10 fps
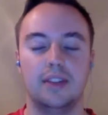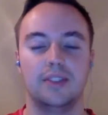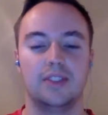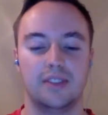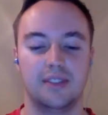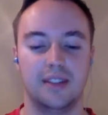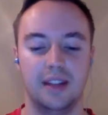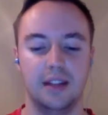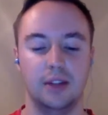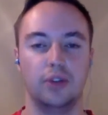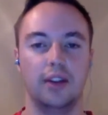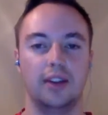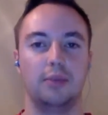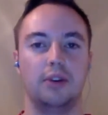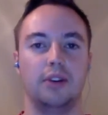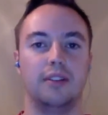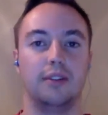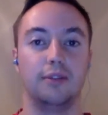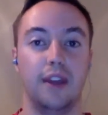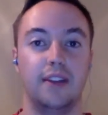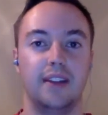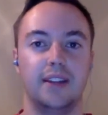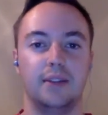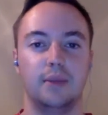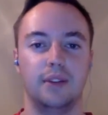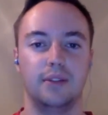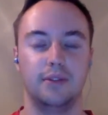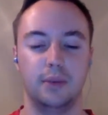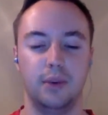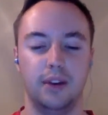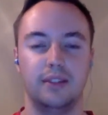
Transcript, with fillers: He's just little inexperienced defending 1v1.